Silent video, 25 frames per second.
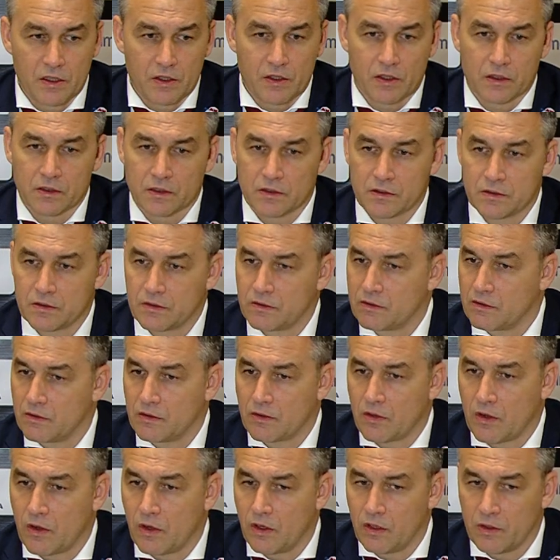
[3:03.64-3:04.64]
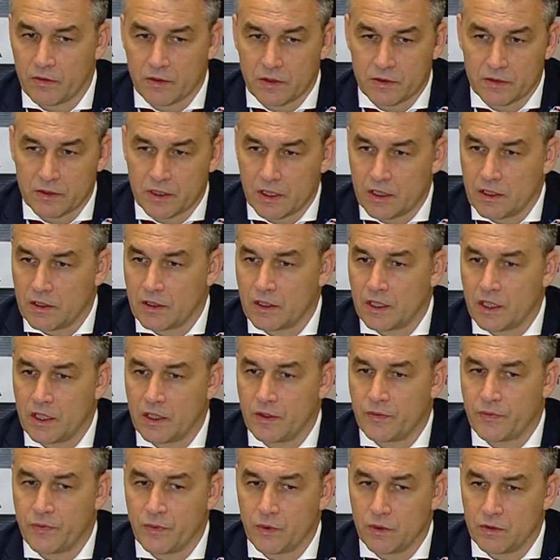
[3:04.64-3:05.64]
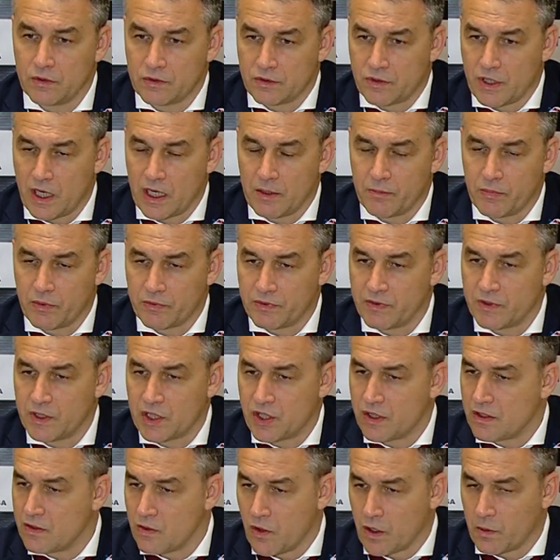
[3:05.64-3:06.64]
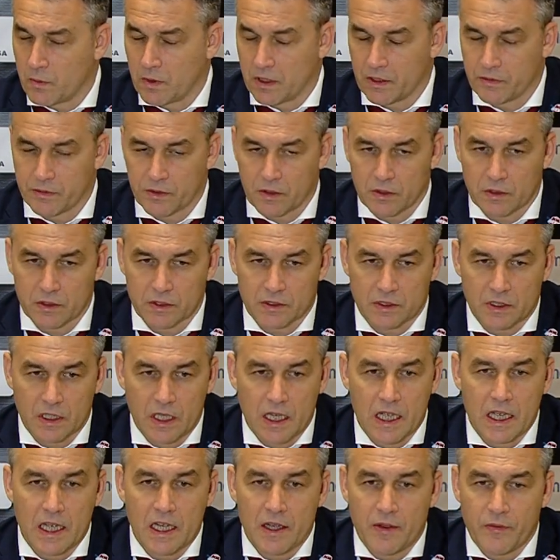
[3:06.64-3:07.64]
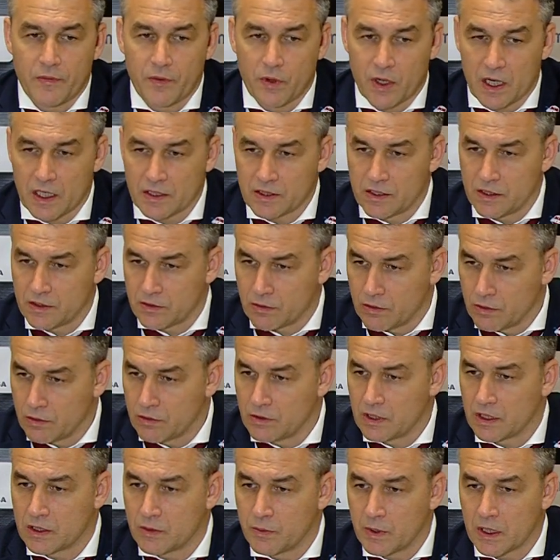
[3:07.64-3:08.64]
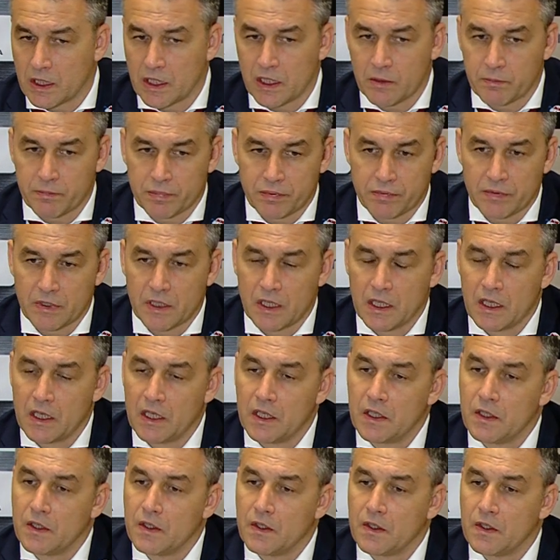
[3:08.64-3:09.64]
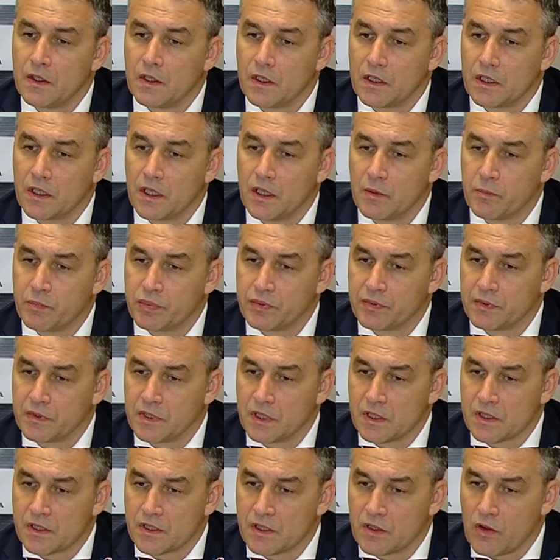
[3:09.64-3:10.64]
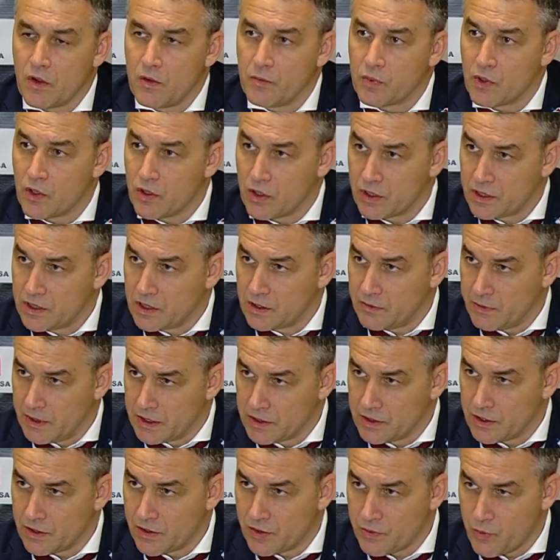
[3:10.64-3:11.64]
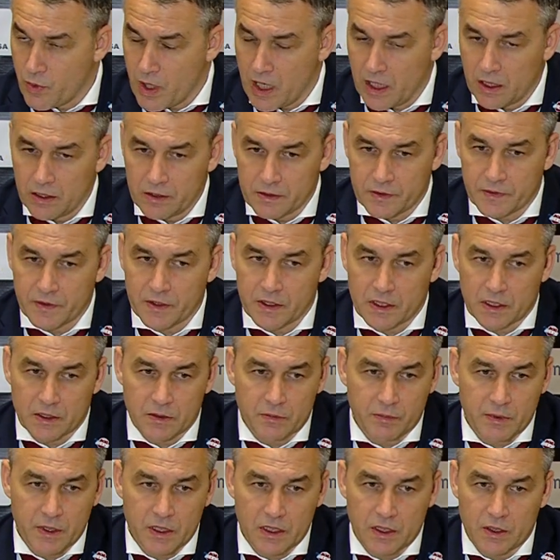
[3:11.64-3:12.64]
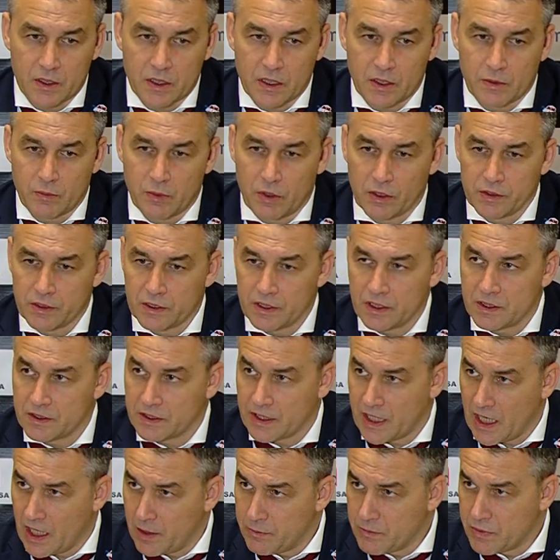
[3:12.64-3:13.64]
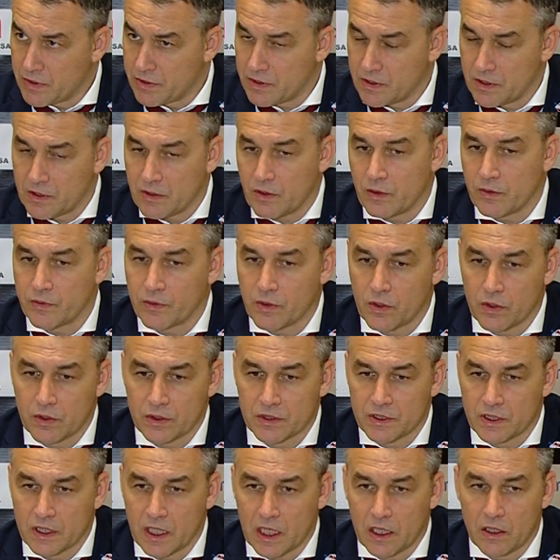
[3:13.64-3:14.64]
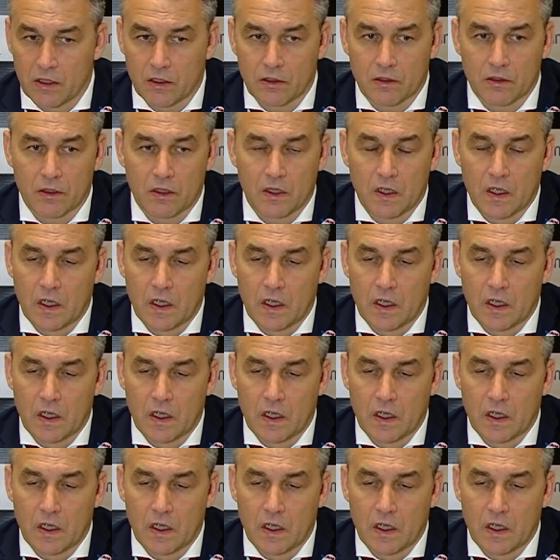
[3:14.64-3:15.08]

not all in a full shape, which is normal, of course. For us, it's good that we keep this home court advantage well, that we won these games. Of course, now